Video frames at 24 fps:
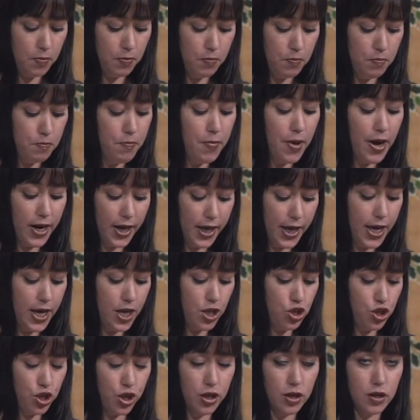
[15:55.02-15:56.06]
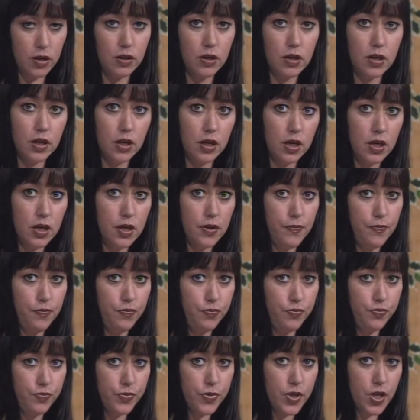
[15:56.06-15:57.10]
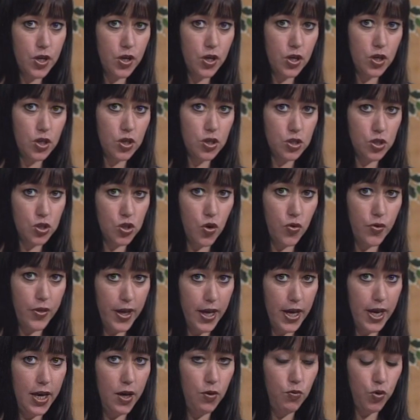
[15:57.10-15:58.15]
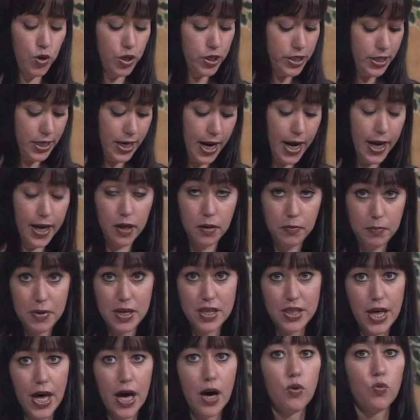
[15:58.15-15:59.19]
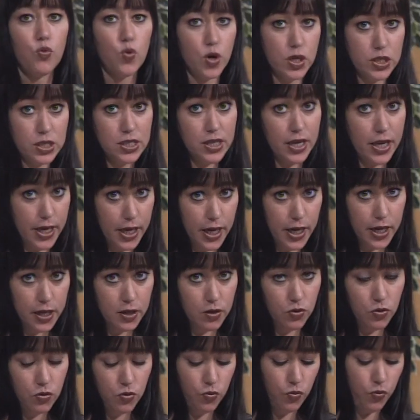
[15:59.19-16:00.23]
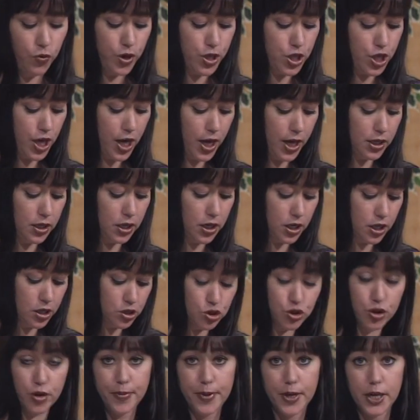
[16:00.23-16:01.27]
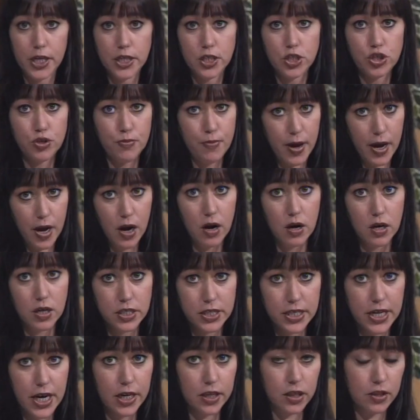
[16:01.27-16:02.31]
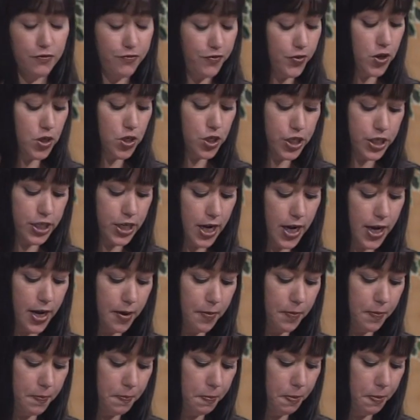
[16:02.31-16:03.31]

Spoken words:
medication. So they were denying me that once again, which had contributed to my heart attack the first time.